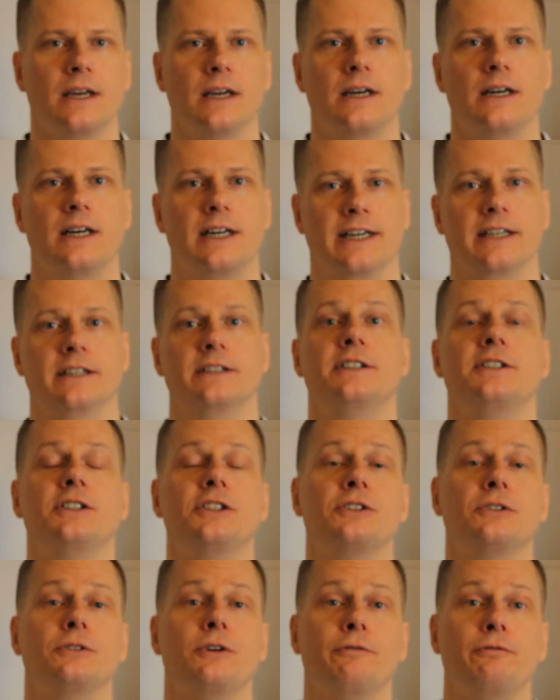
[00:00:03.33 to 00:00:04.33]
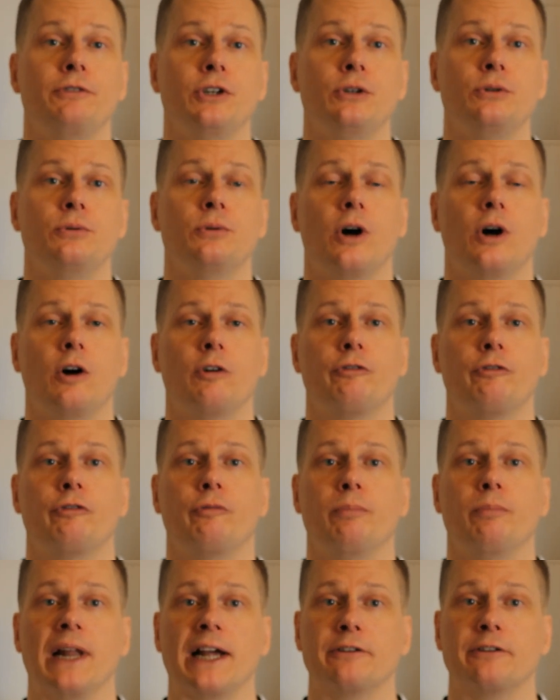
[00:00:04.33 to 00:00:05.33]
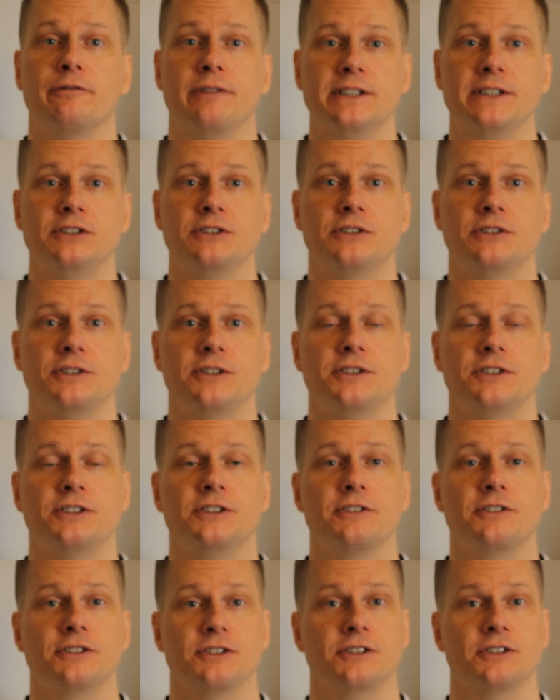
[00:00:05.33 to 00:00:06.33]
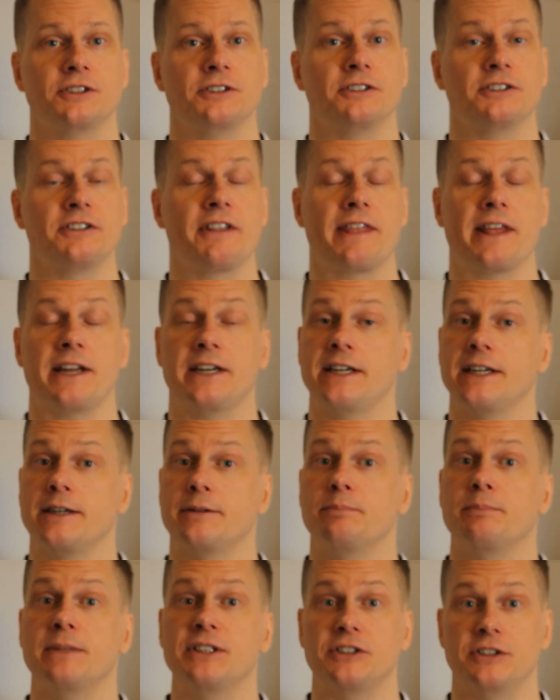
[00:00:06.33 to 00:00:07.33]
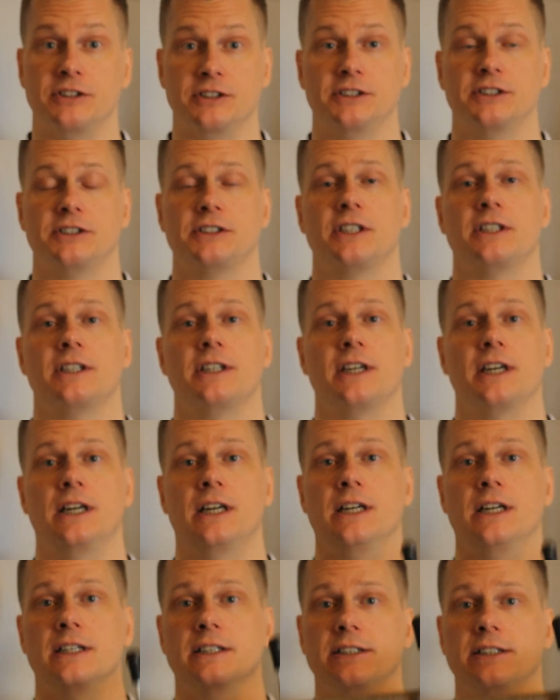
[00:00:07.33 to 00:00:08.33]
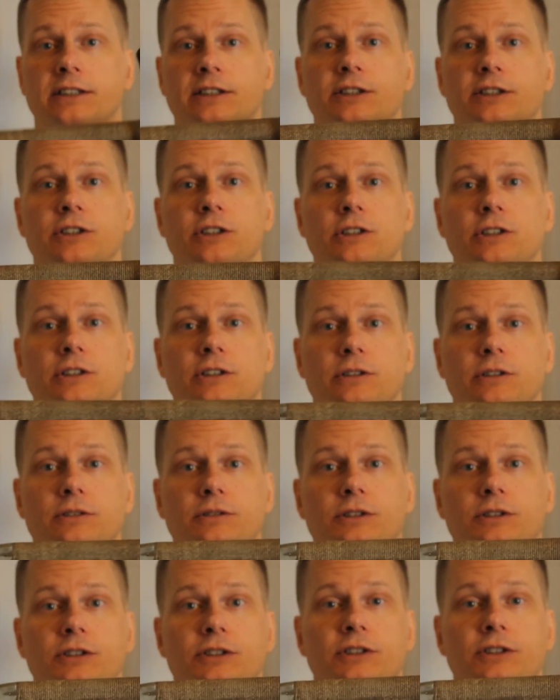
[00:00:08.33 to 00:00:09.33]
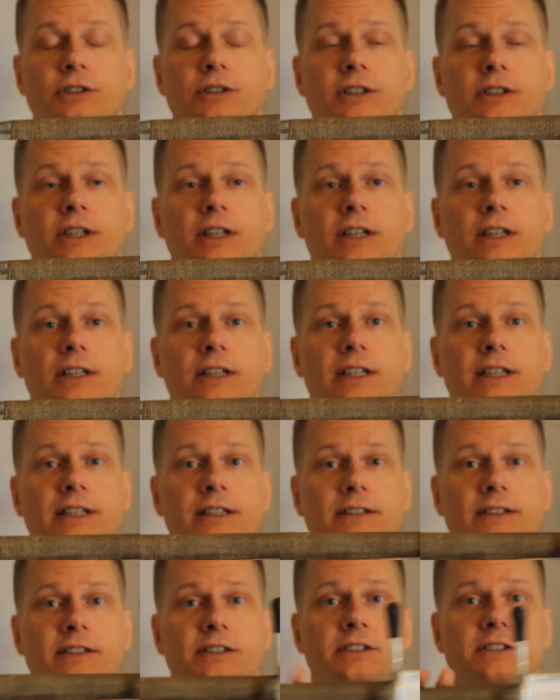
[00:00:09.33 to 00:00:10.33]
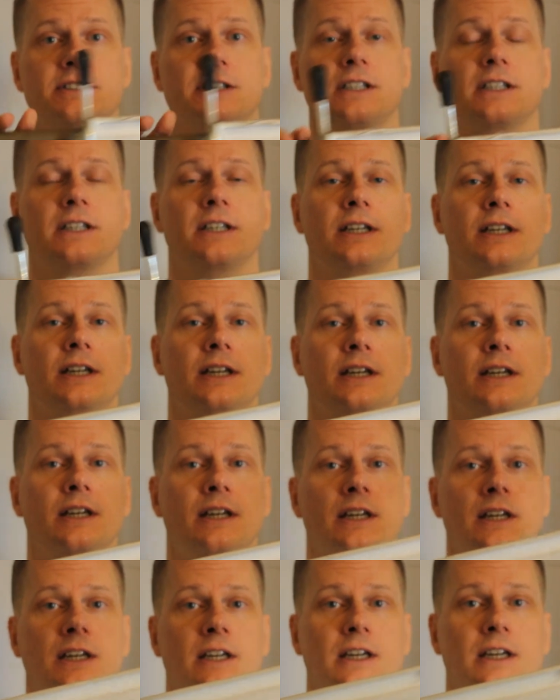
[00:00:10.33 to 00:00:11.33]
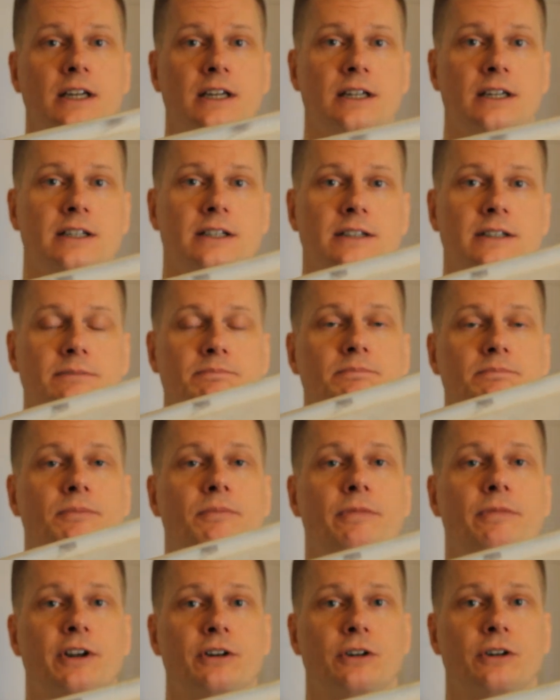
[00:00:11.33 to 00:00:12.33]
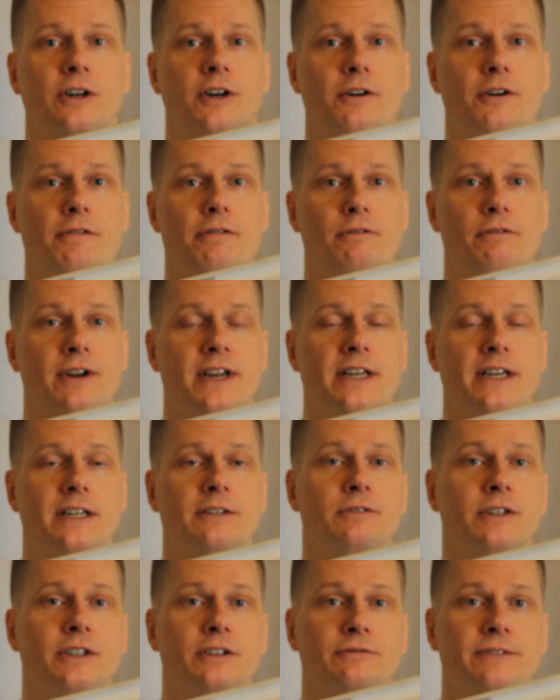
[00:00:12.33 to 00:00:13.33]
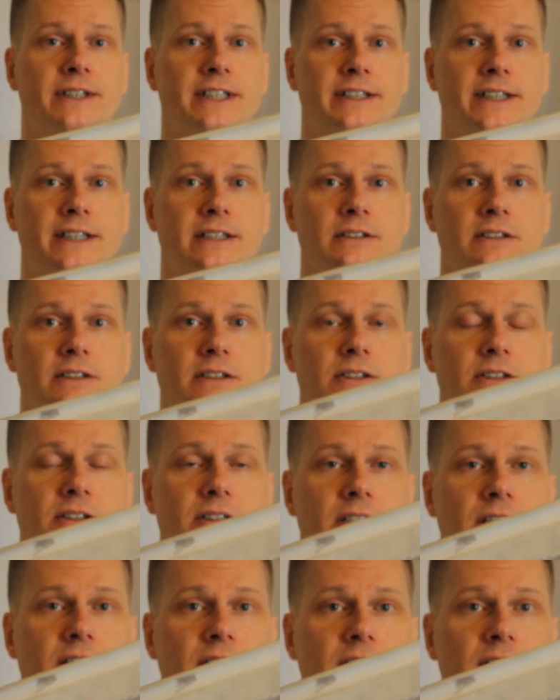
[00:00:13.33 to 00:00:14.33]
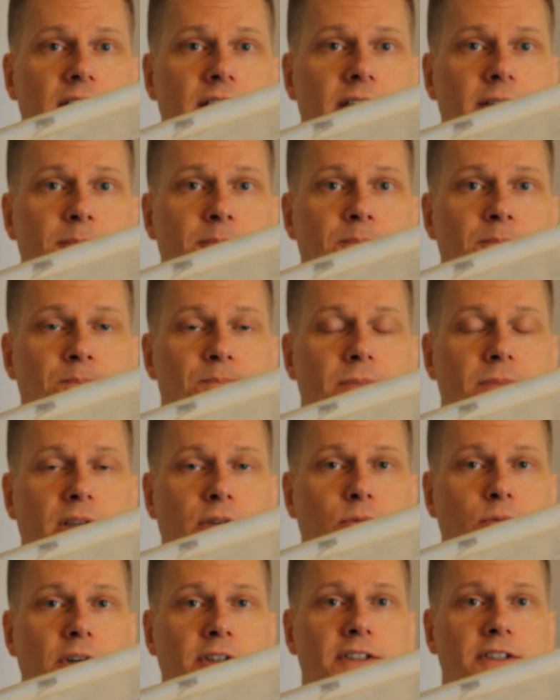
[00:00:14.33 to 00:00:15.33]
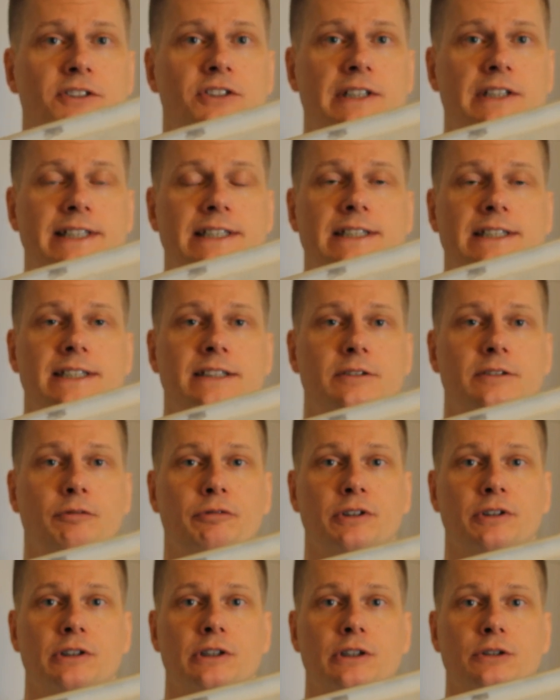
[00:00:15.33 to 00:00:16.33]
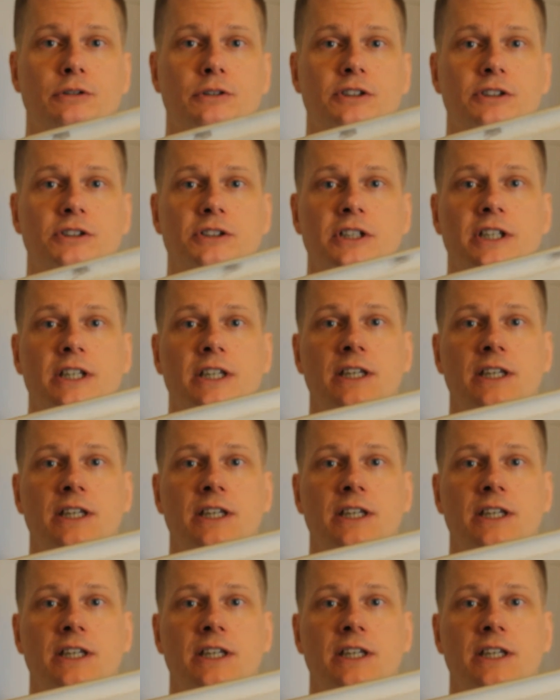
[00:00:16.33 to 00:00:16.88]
Hi, this is a review of Black Fencer's synthetic messers. It looks like this. There are three different variants with slightly different looks.